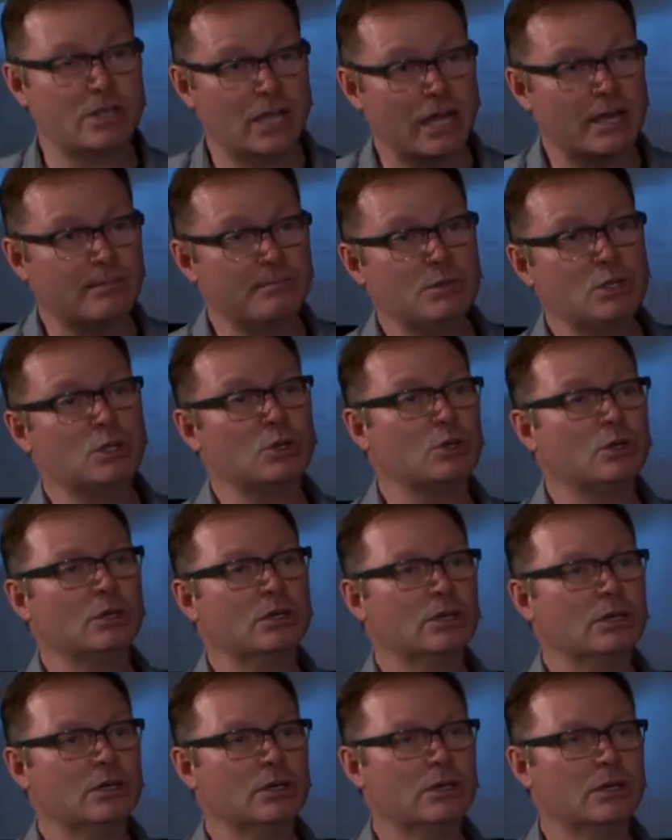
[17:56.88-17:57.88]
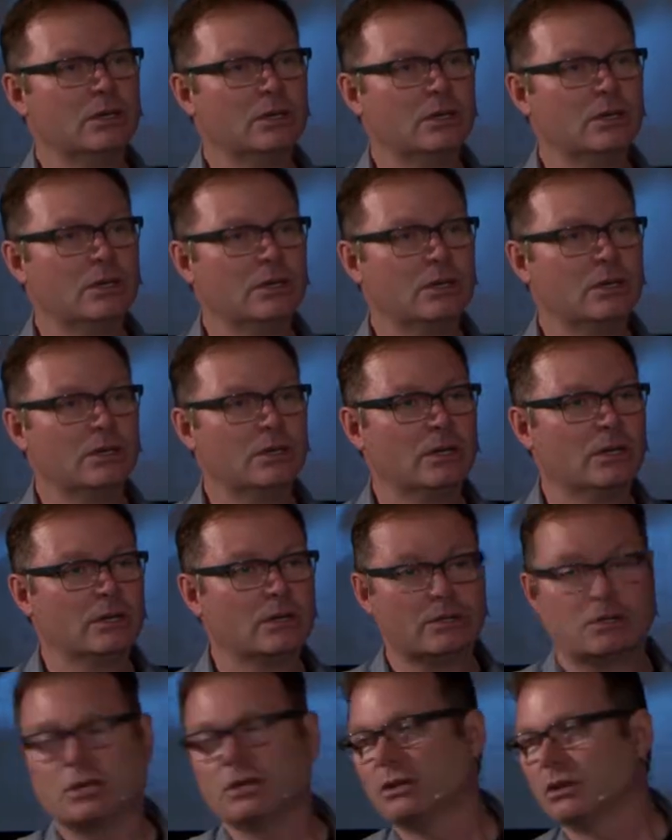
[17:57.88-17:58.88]
a mule
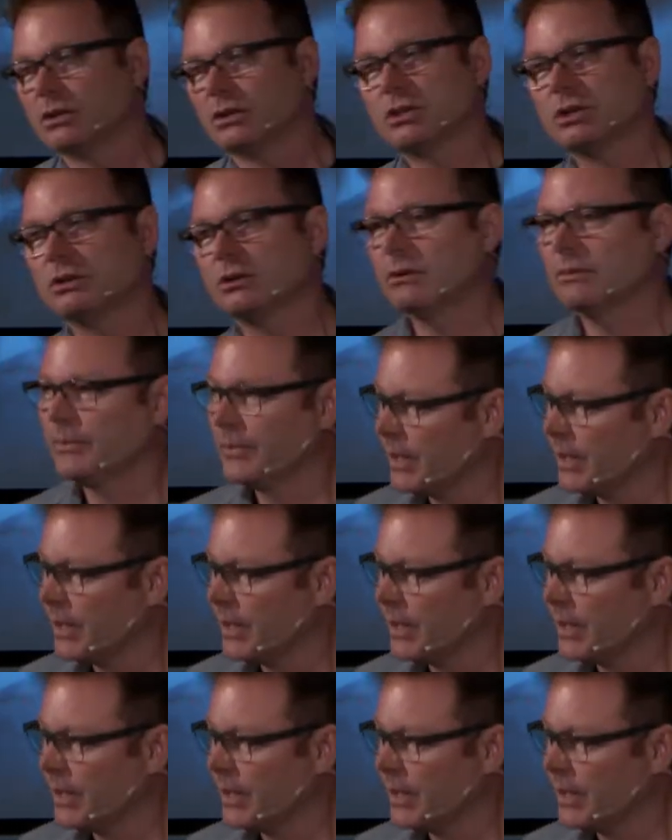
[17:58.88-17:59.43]
to, to